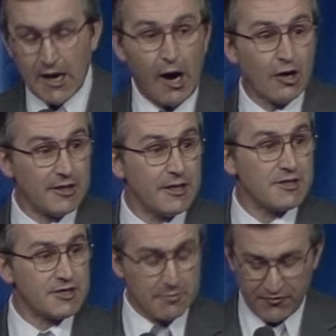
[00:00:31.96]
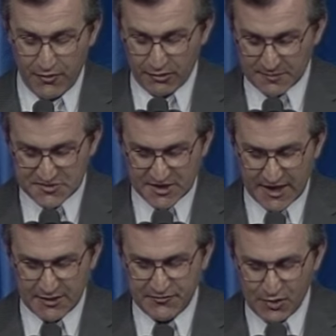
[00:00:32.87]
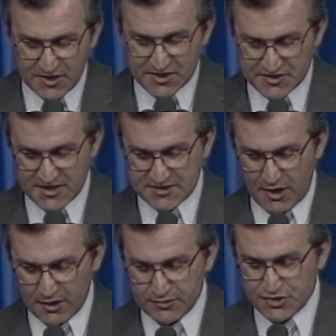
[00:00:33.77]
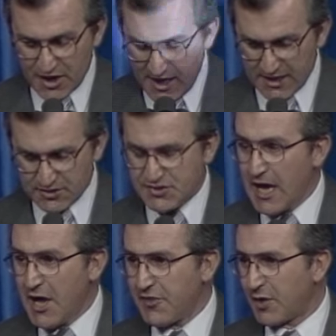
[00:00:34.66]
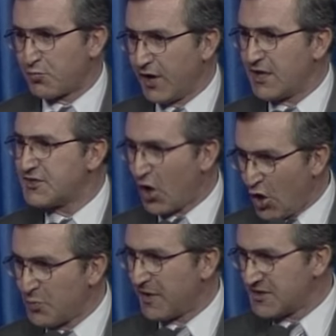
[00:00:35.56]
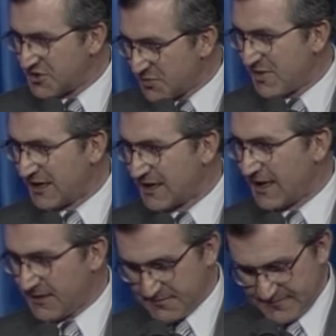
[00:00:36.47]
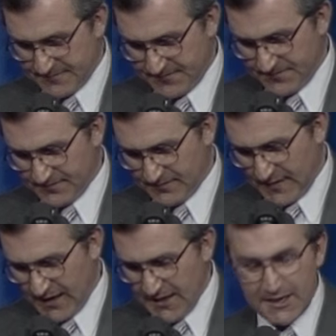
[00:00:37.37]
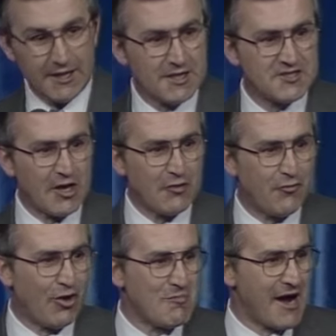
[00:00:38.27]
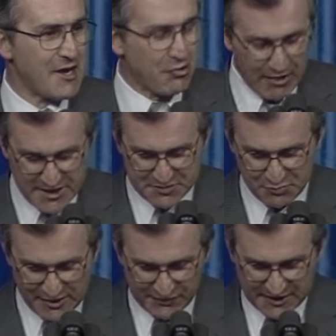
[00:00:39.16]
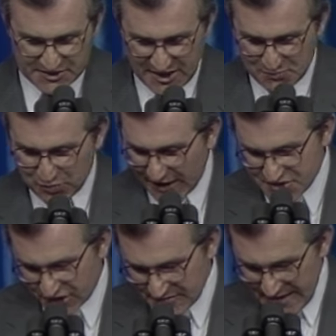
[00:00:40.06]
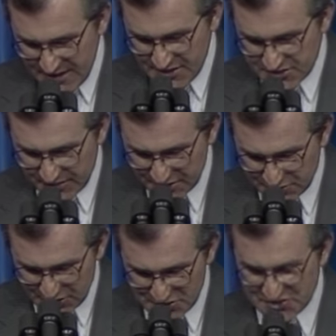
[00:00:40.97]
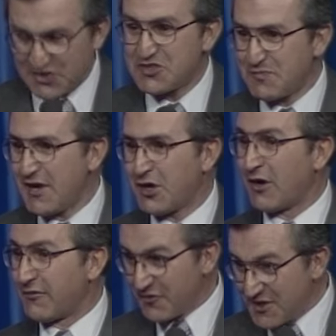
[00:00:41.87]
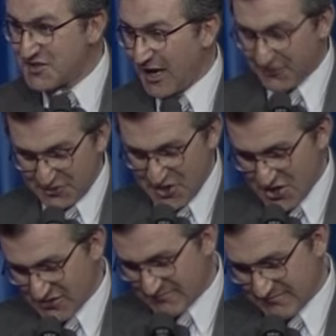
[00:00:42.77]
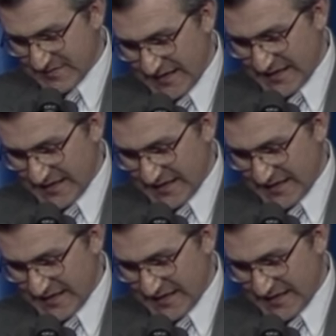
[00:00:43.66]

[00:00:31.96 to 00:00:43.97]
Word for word: Our leadership forum today focuses on change that brings hope and stability. It is therefore my great privilege and pleasure to introduce the speaker of this afternoon.